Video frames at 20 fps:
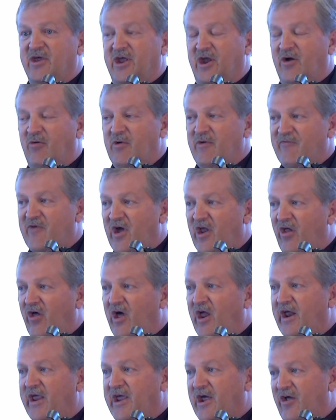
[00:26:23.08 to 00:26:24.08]
you know, we've got a
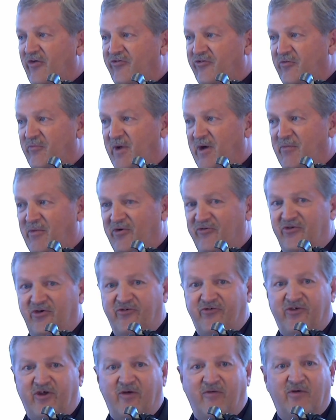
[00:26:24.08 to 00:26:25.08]
lot of council members.
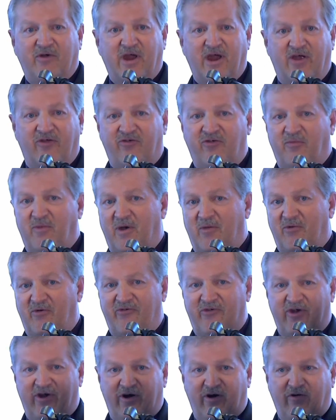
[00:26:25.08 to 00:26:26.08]
There's several council
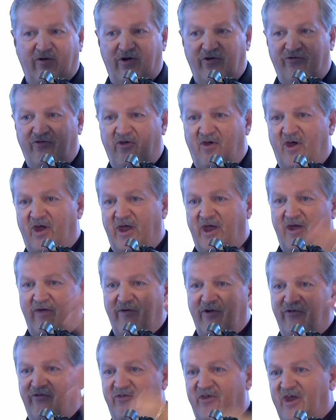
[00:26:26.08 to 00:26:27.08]
members here, Lislaw
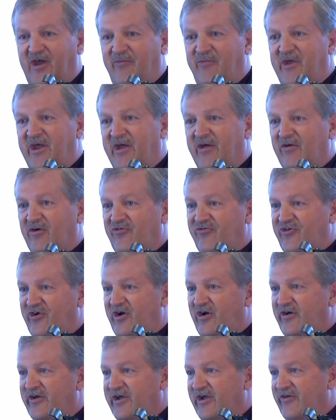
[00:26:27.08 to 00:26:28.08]
Evans, Sam Taylor,
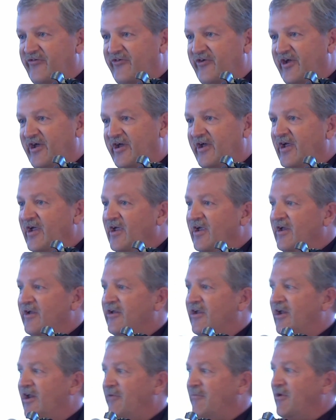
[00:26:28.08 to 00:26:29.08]
Sharon Tessier.
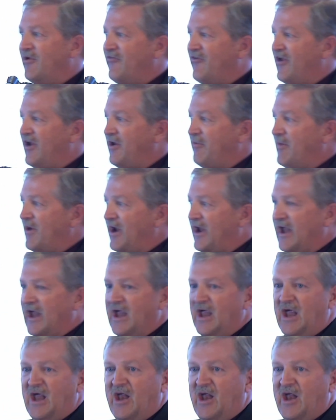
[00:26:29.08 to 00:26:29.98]
Did I miss anybody?